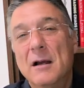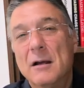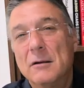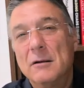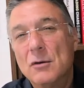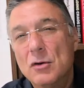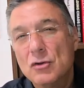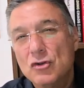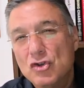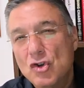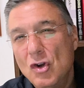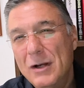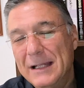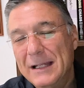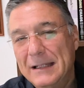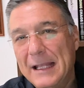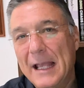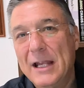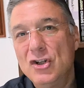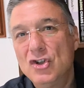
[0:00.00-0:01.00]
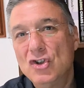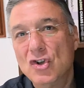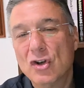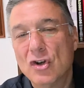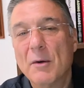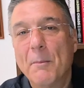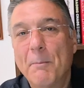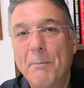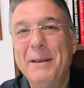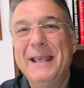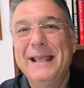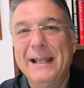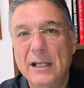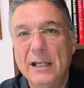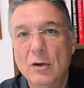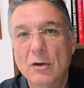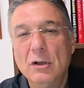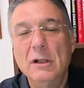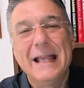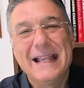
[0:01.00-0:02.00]
consolidation
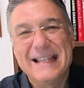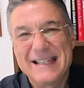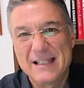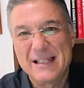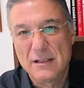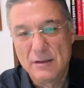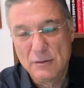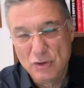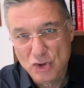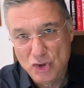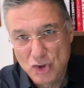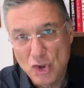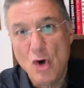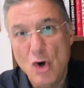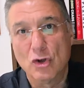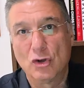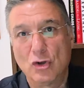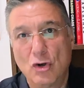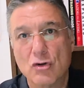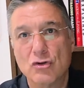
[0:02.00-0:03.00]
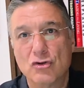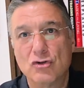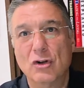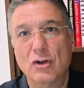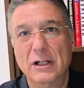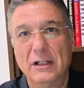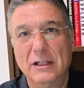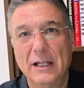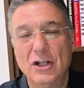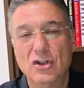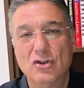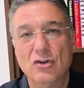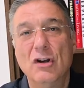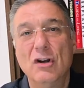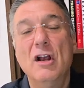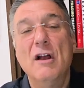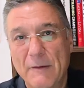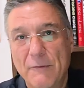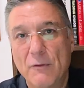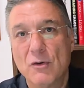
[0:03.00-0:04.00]
period, a short consolidation
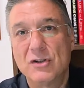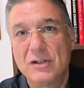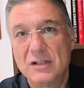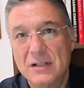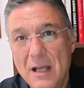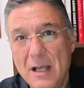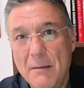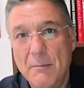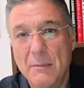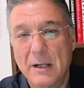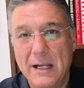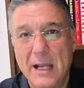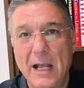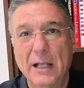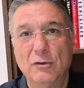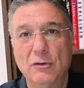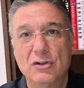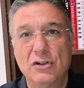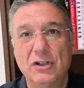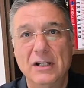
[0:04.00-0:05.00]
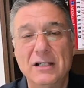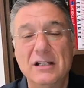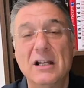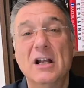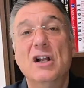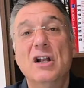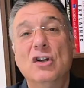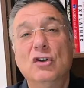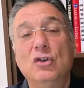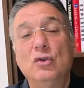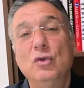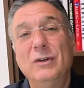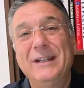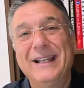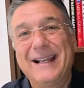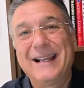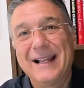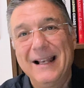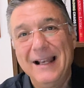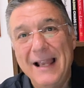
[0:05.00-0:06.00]
for some candlesticks to
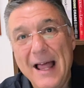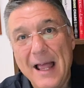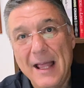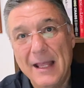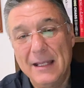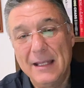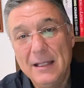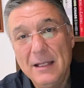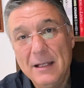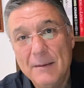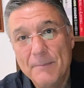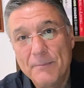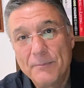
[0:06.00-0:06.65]
decline